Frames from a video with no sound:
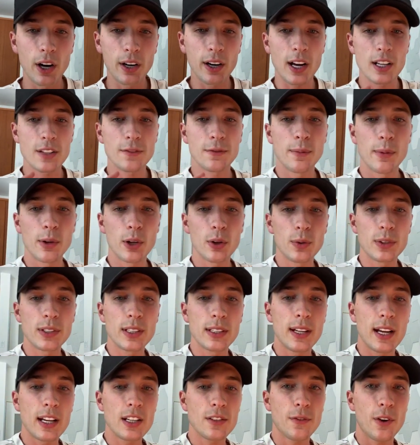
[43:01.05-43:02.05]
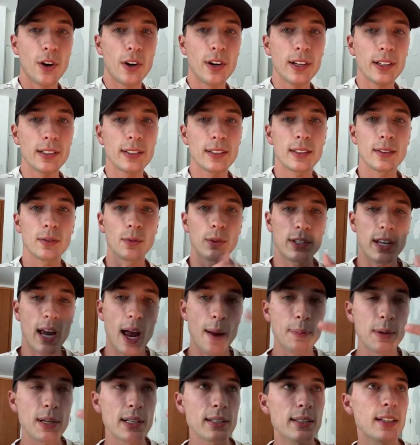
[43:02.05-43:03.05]
Are you guys familiar with today's verdict?
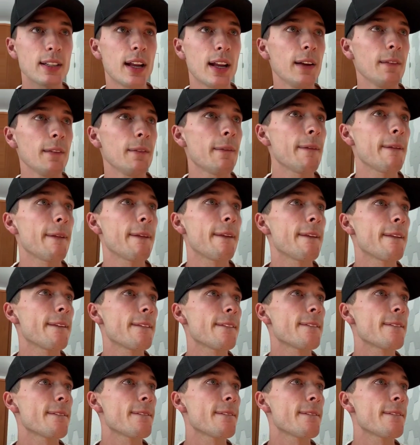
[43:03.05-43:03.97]
What's happening today?